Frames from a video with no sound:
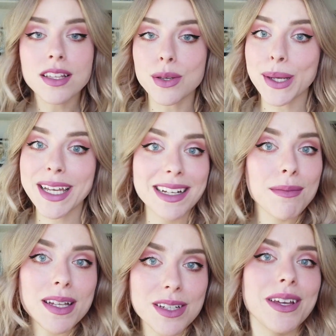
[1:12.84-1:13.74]
So we're gonna
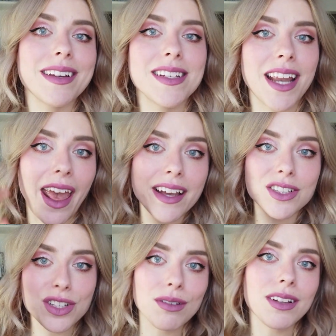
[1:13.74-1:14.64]
be doing
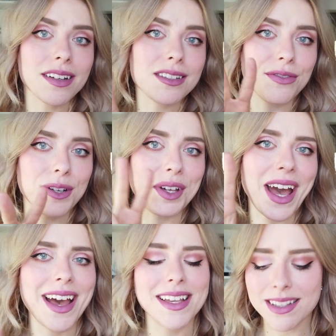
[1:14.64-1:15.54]
today two looks for you
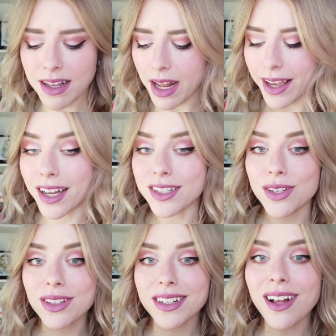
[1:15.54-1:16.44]
guys. I got
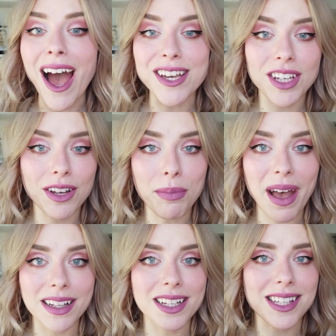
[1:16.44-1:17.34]
two little eyeshadow
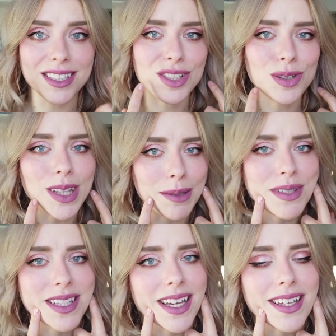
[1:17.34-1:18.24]
palettes and two
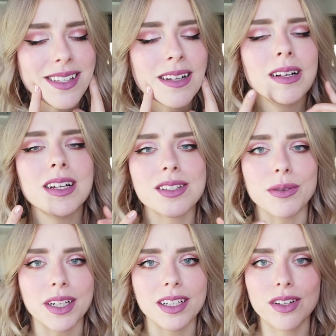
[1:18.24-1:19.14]
lipsticks. So
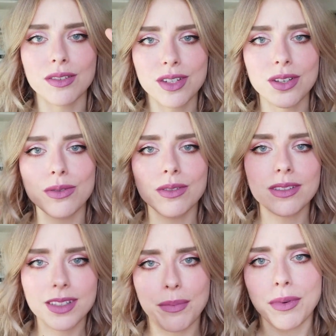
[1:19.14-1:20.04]
we're gonna do two
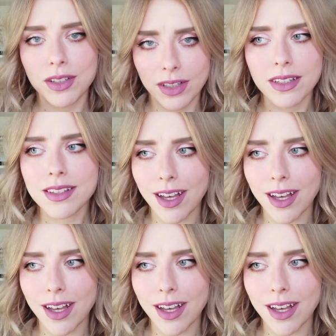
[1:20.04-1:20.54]
separate looks,